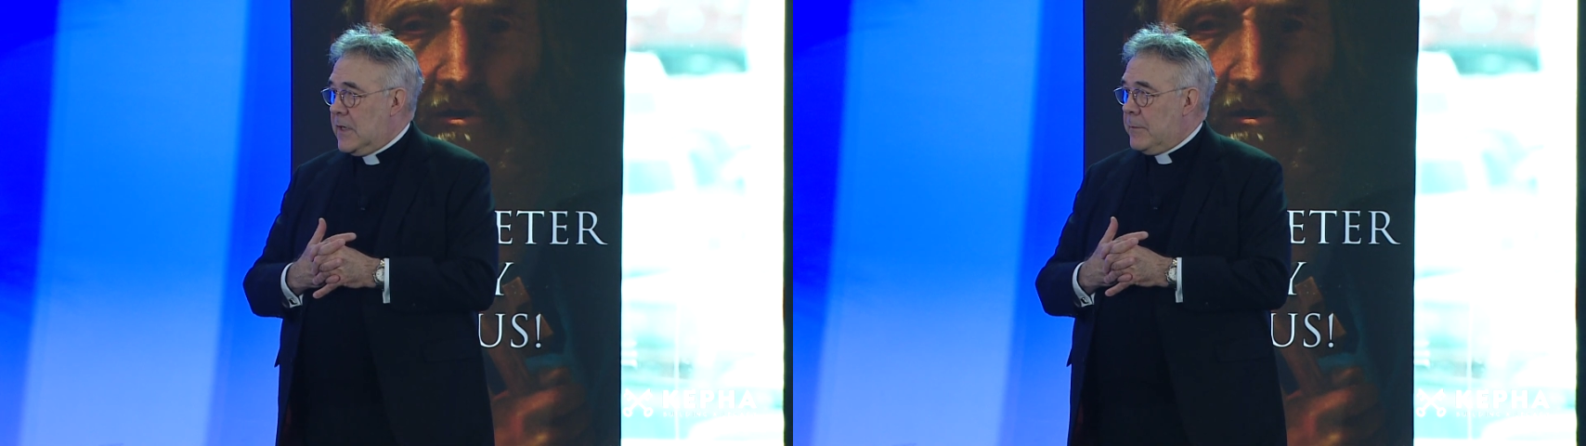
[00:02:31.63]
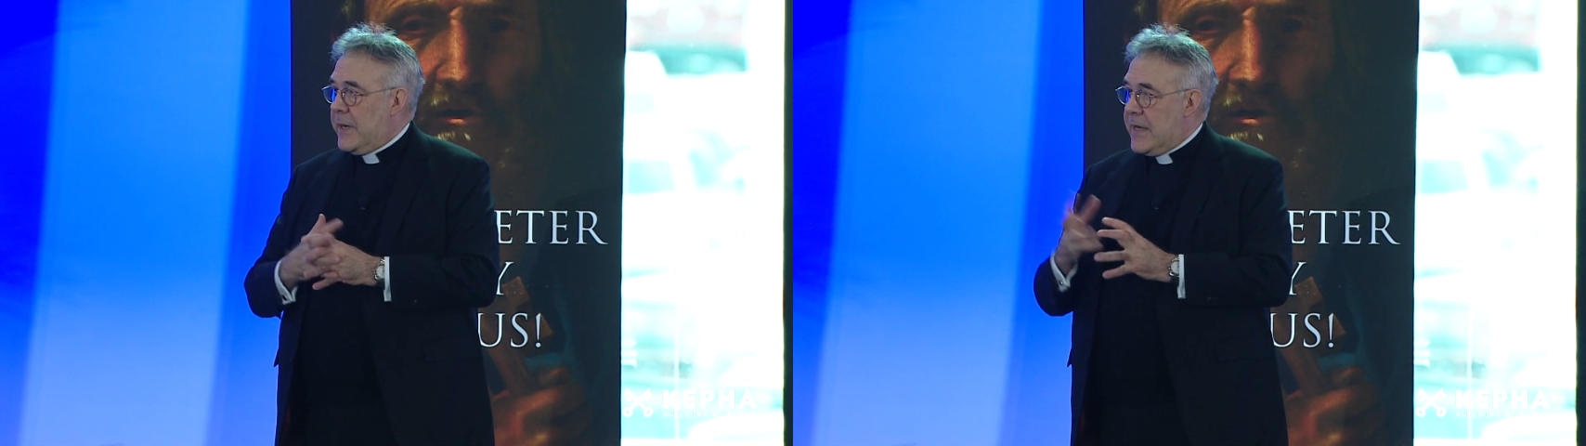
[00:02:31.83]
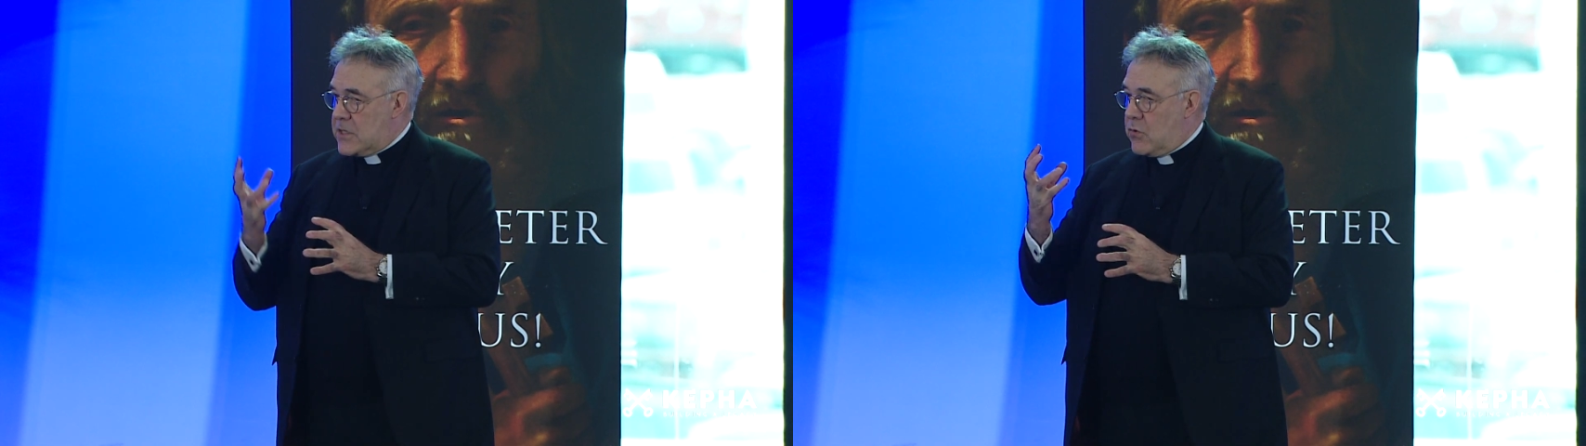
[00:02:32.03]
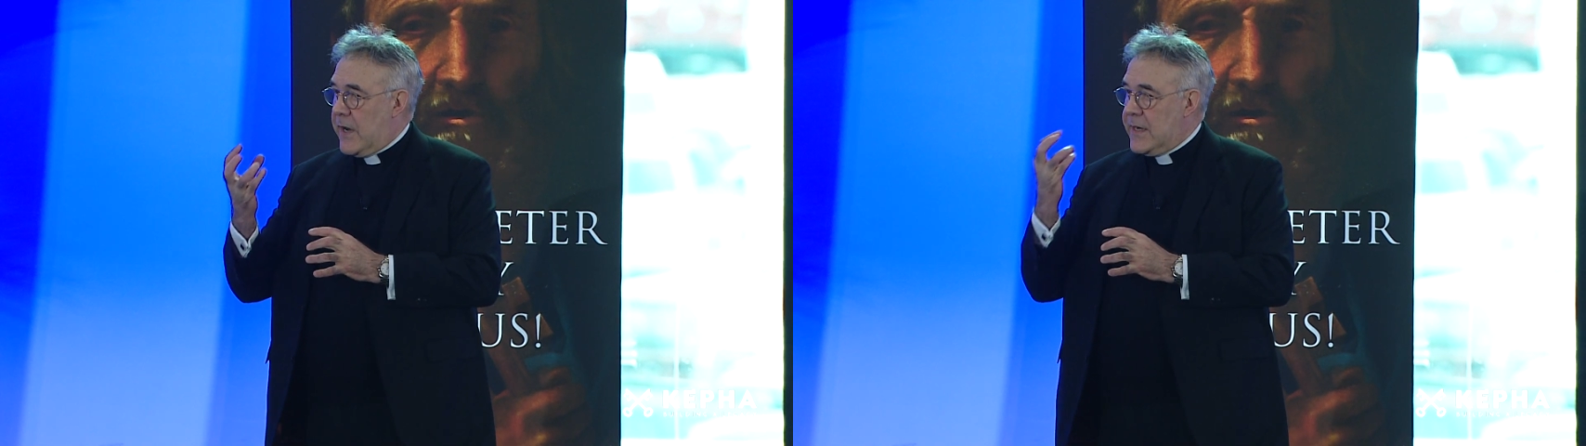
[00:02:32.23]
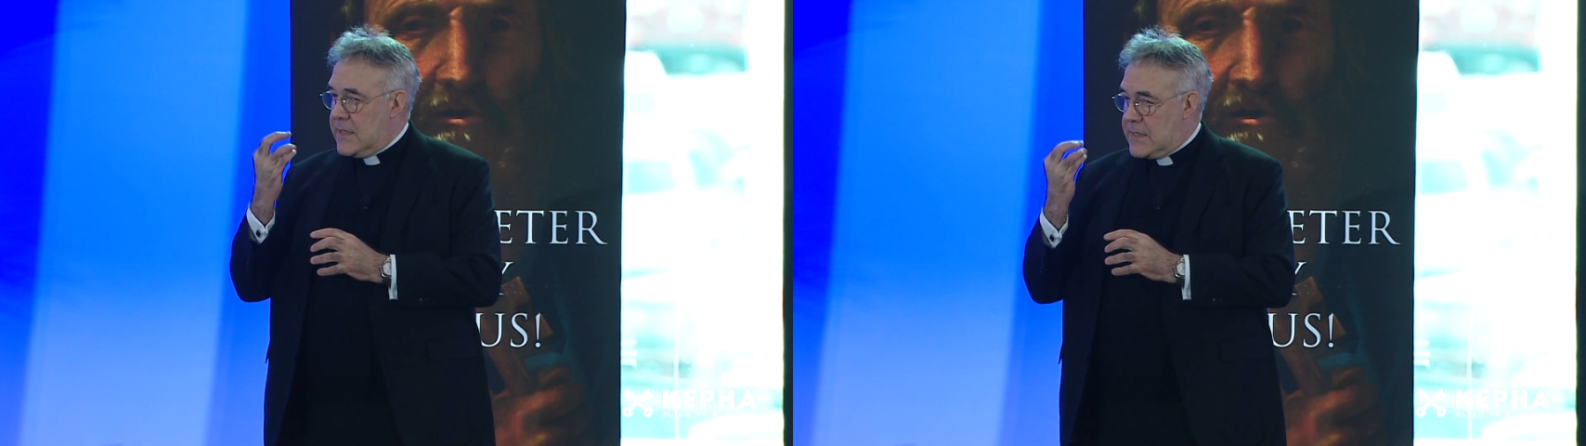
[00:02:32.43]
but has
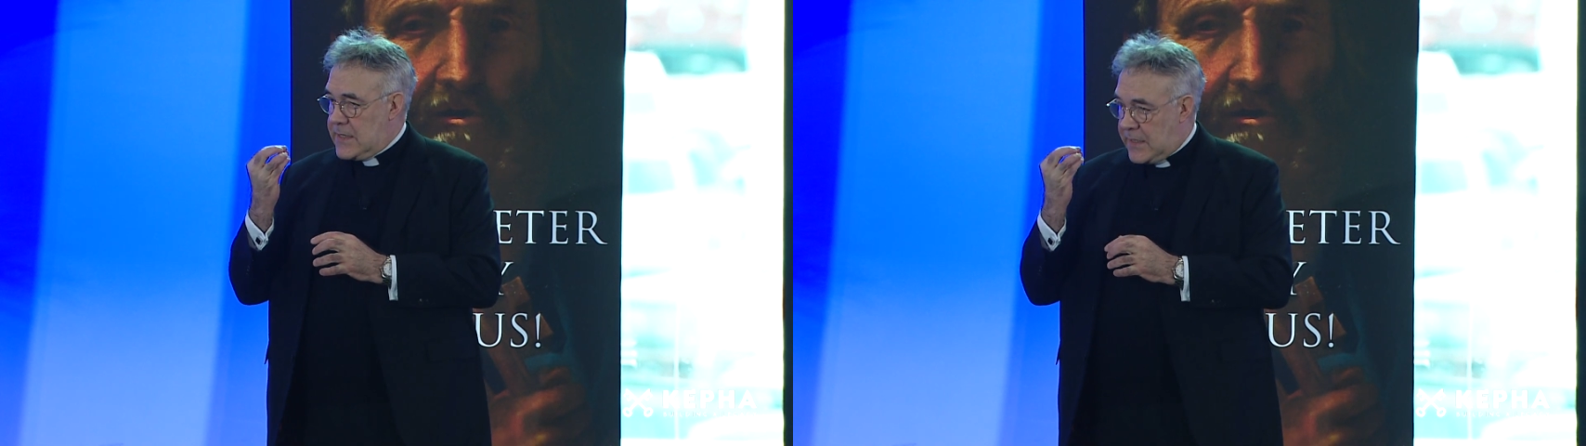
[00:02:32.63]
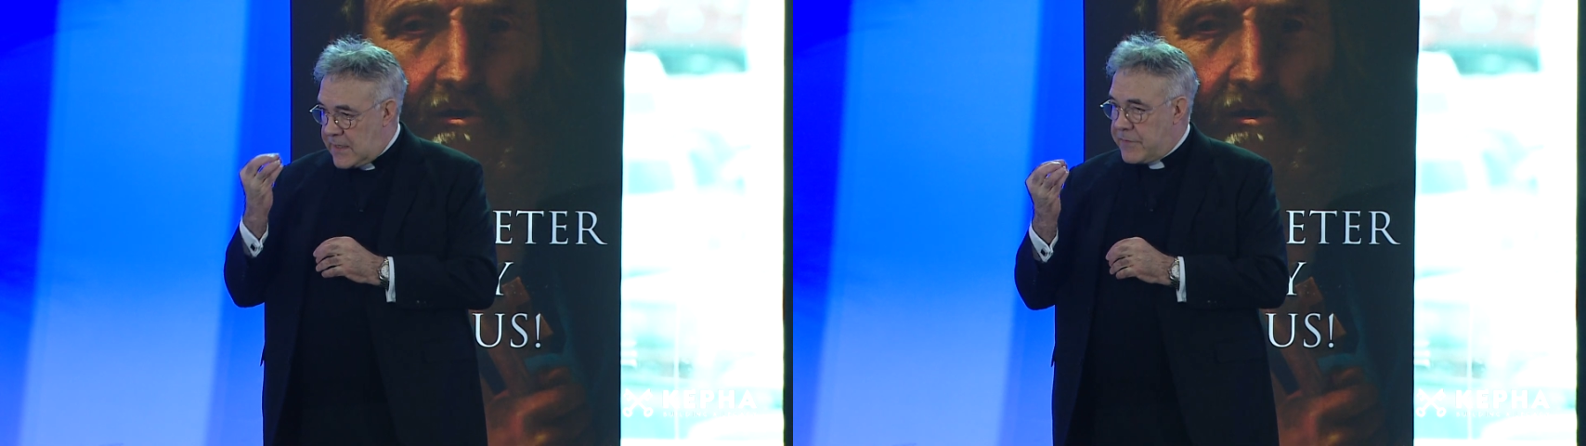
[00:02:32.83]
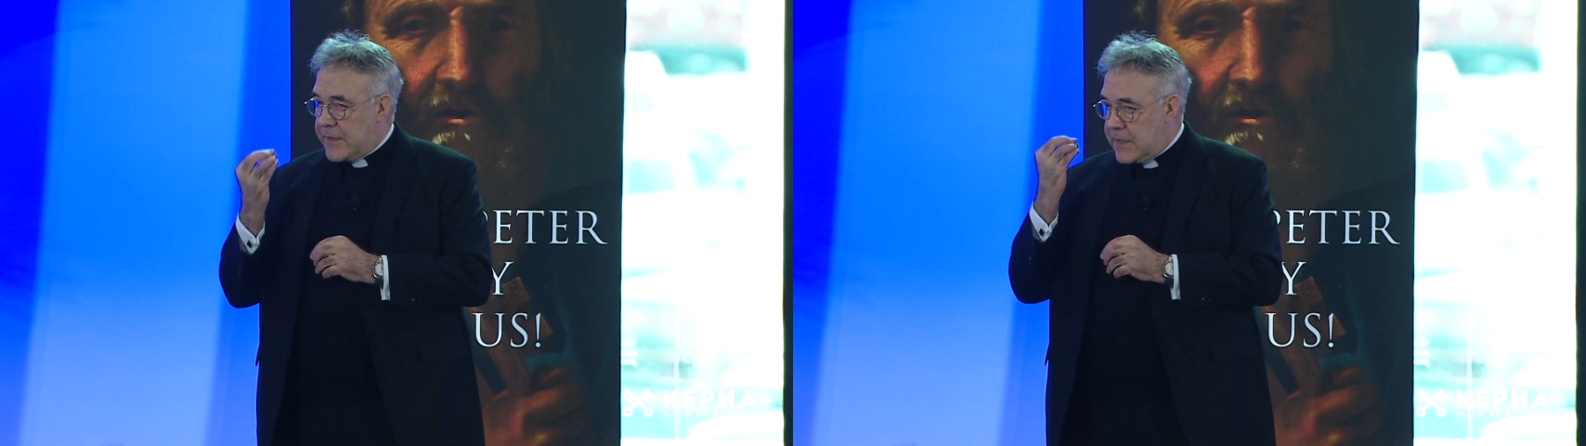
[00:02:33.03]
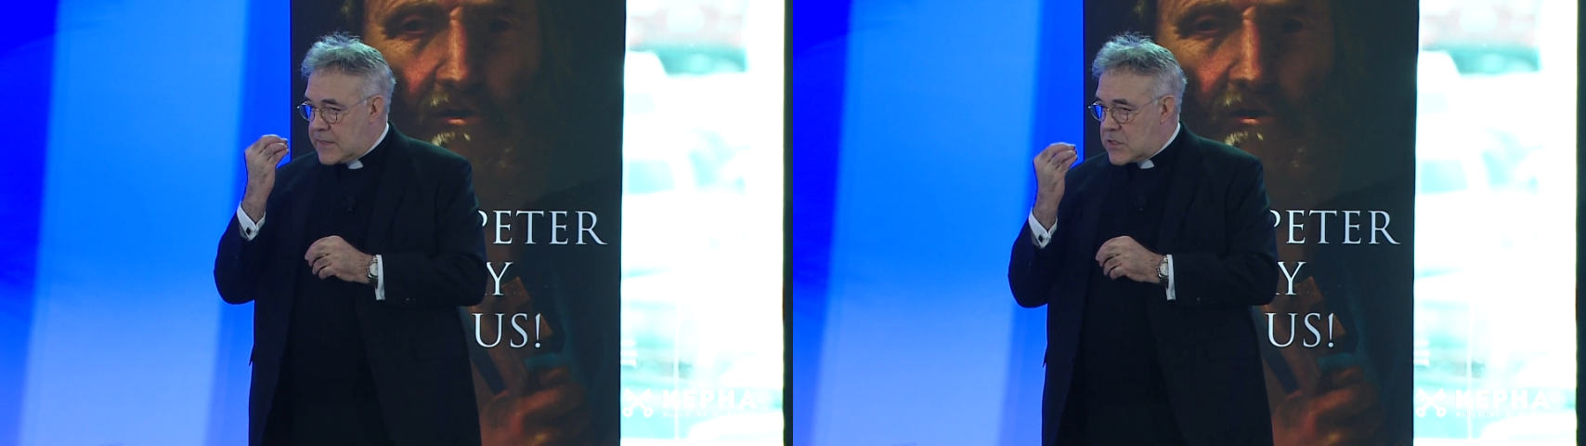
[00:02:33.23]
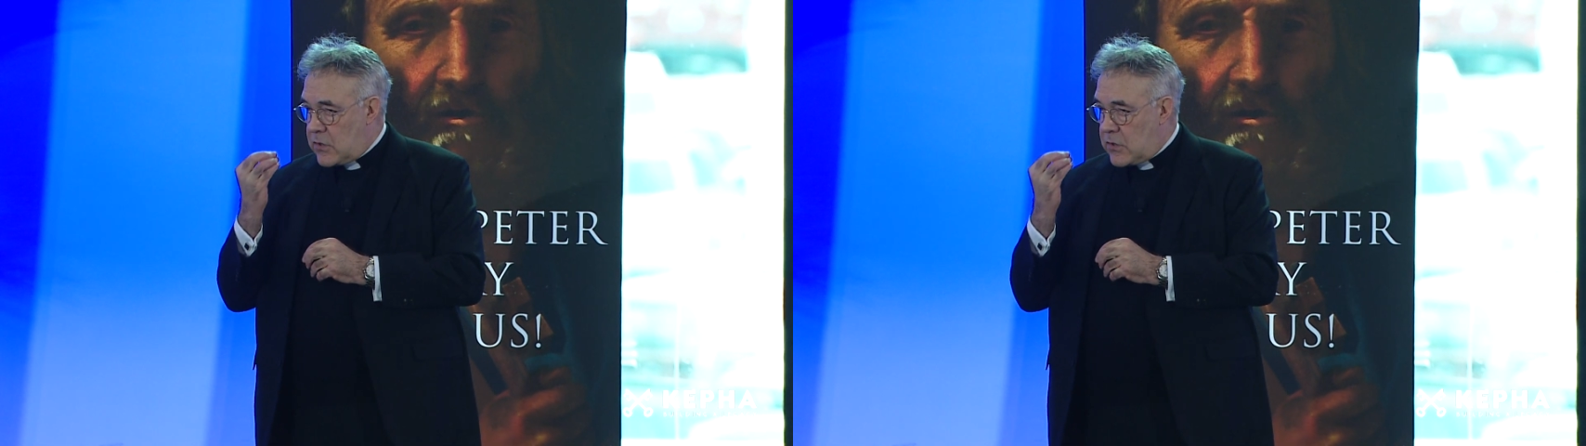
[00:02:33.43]
great significance,